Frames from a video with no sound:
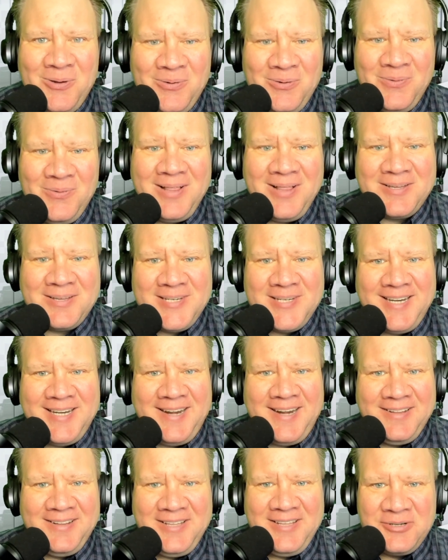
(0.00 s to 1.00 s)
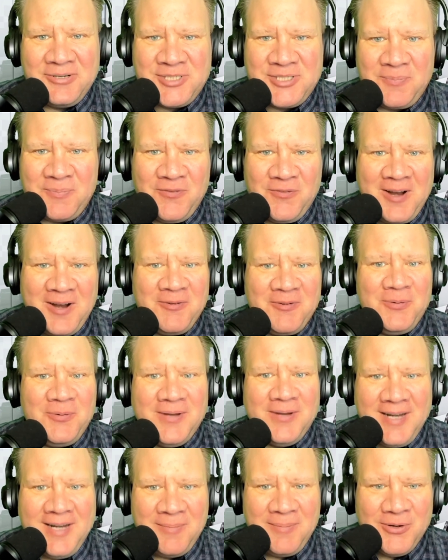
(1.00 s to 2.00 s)
Welcome to Data Leadership for
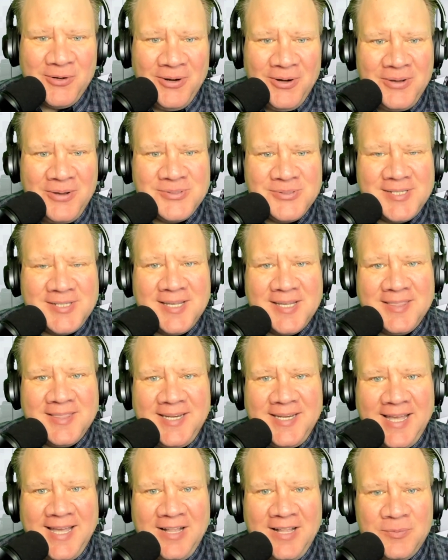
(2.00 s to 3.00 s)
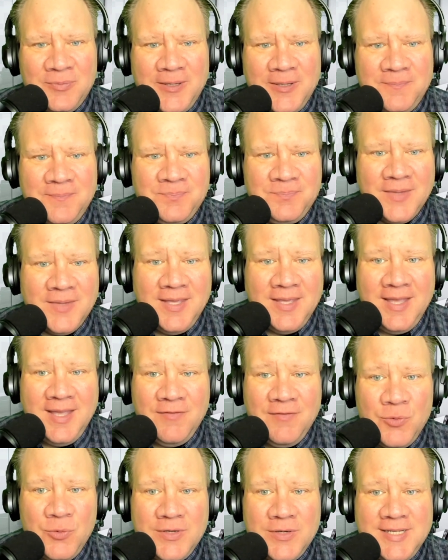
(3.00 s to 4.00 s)
Everyone. I'm your host, Anthony Algman.
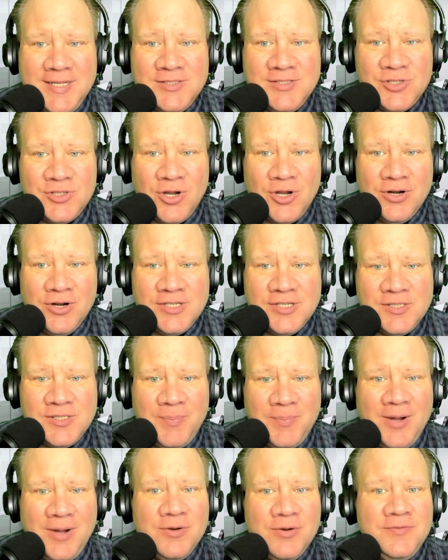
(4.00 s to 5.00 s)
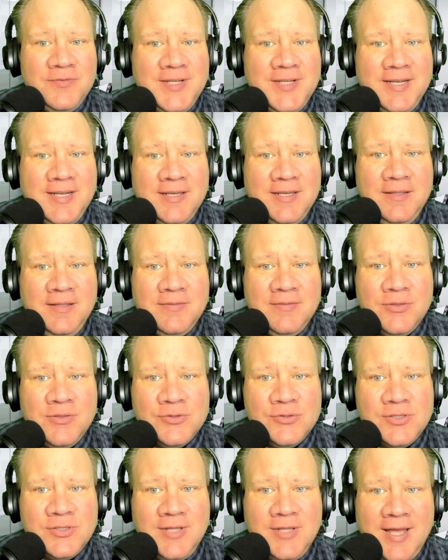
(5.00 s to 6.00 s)
Everyone needs to harness the power of data.
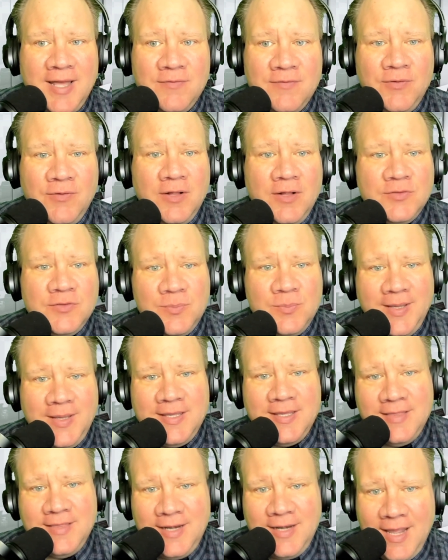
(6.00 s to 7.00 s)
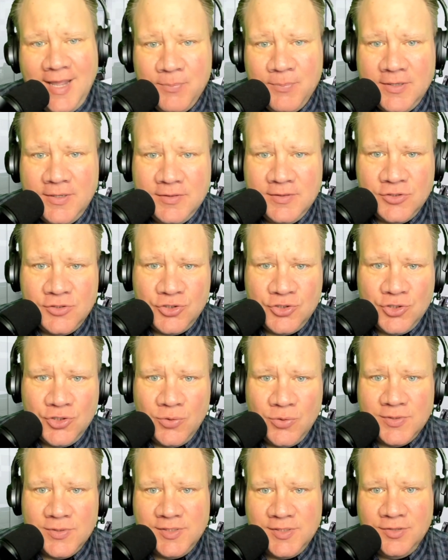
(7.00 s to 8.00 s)
There's a lot involved in making that happen, and this
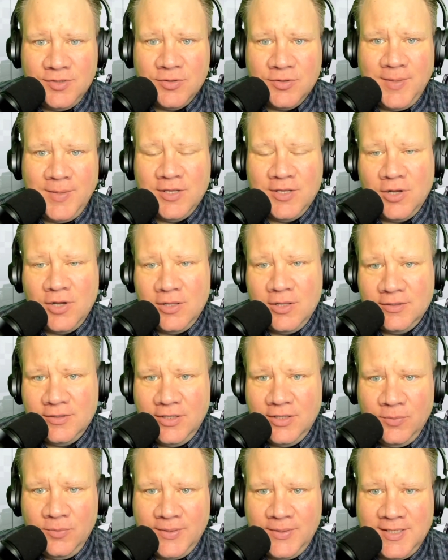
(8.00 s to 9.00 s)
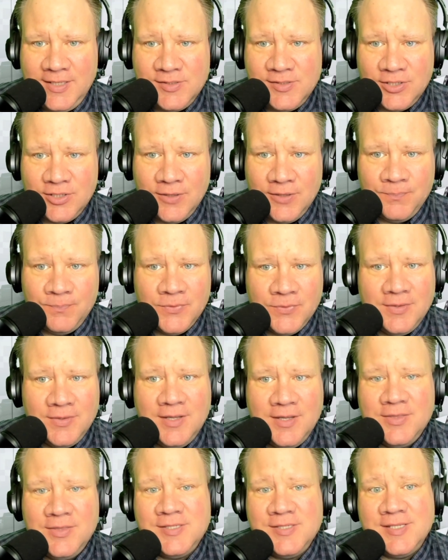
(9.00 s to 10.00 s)
show is here to make it all a little bit easier. Think
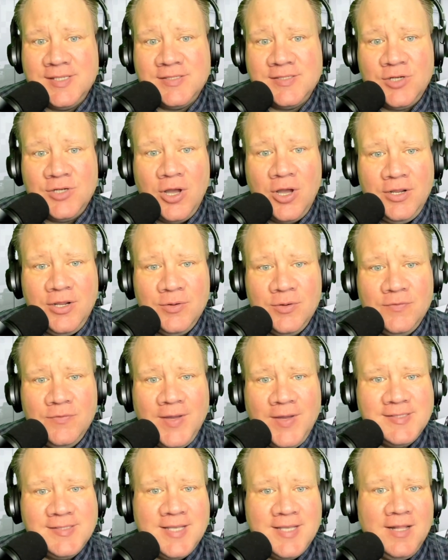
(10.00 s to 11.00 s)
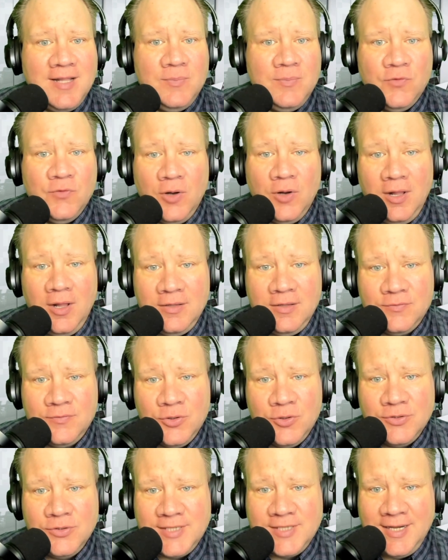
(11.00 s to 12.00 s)
of this as an audio advice column for all of
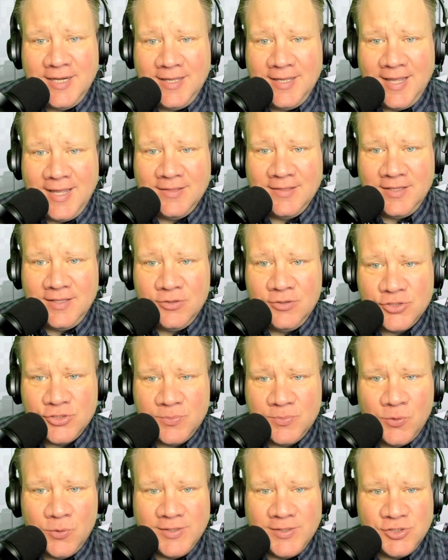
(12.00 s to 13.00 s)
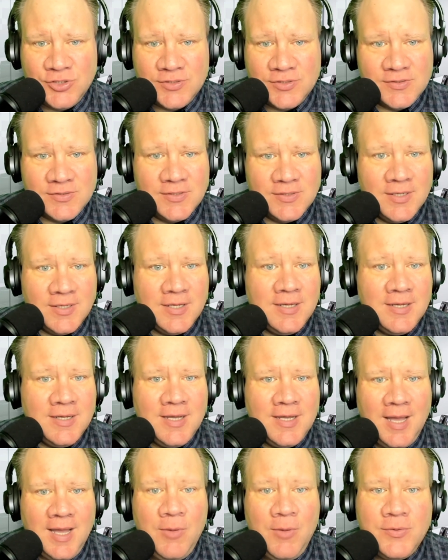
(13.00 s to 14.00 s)
your data and leadership questions.
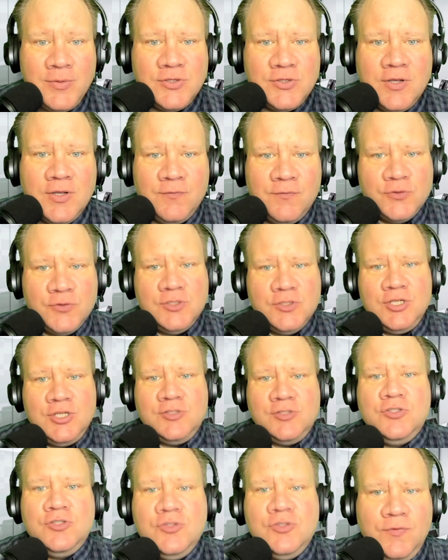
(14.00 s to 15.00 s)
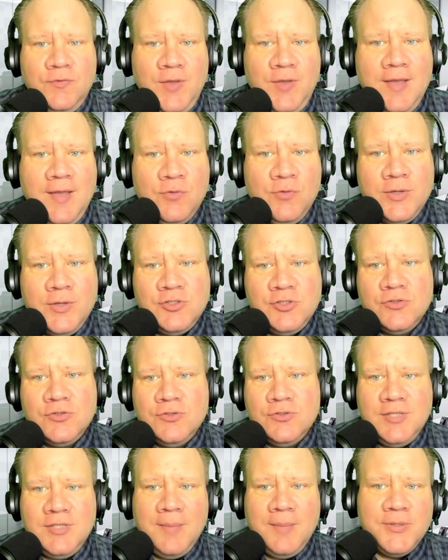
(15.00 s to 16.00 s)
I'm always looking for suggestions, so if you have questions or
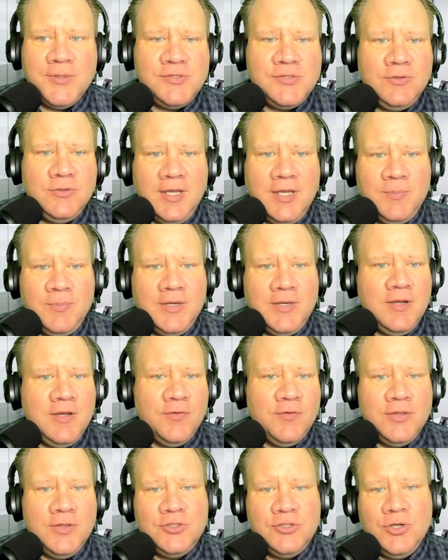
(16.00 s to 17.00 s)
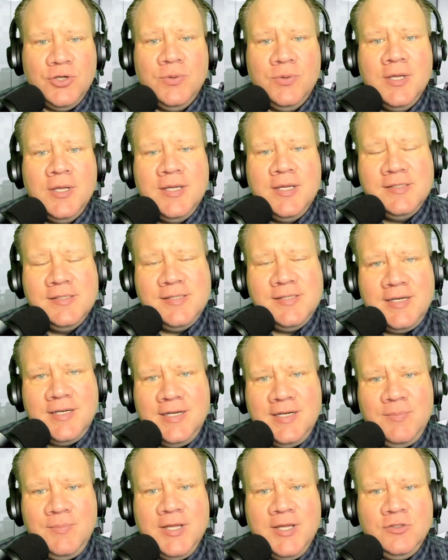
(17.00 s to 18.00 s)
topics you'd like me to cover on the show, send an
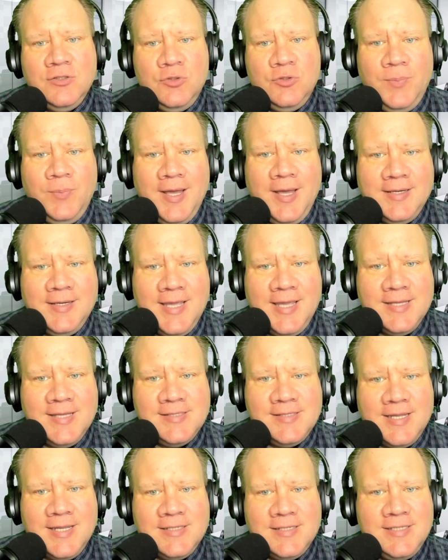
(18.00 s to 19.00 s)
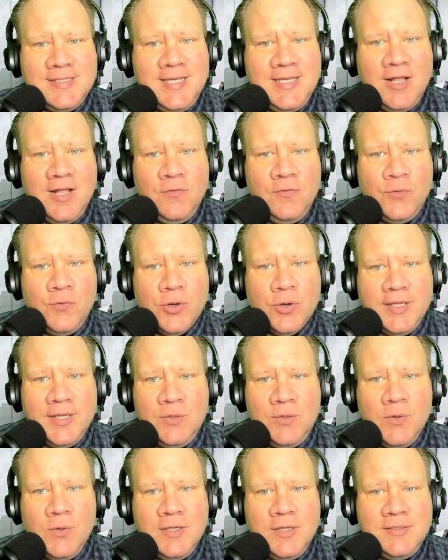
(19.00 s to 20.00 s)
email to
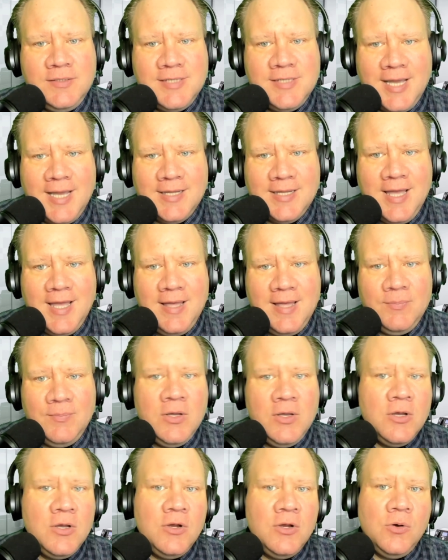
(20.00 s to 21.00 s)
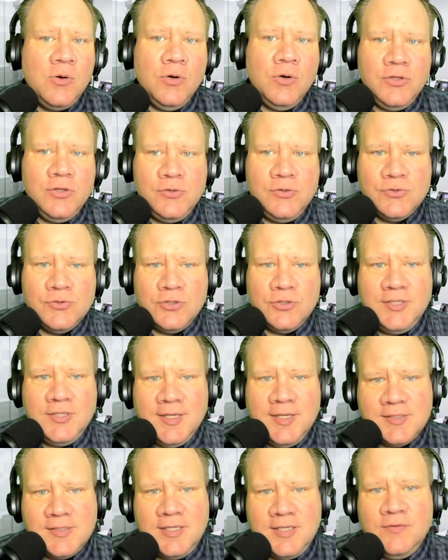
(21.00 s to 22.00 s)
podcast@dl4e1.com or use our
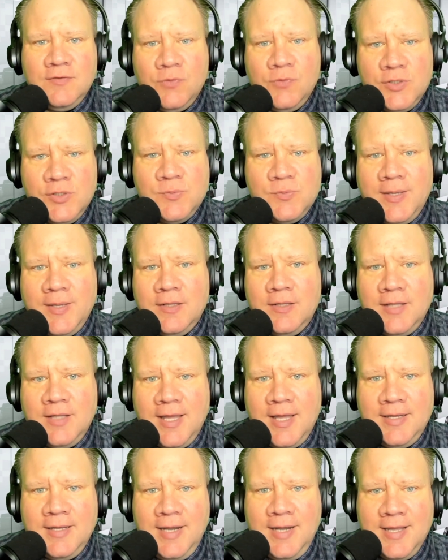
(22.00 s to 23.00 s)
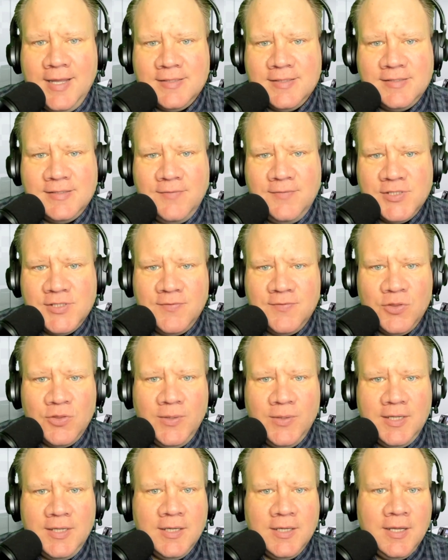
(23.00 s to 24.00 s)
text and voicemail line at
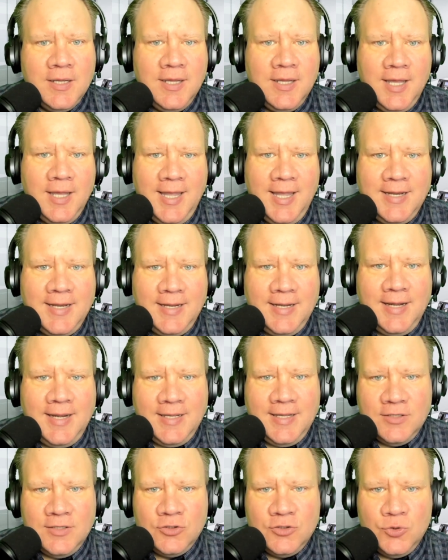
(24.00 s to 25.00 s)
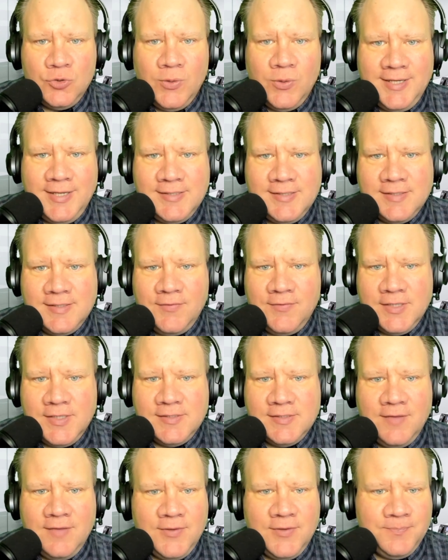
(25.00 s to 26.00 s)

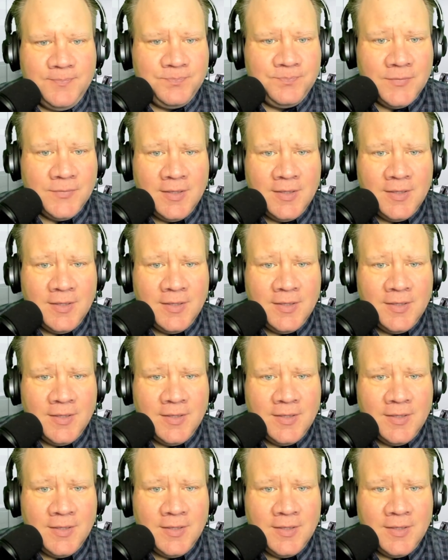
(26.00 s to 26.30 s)
773-888-2077.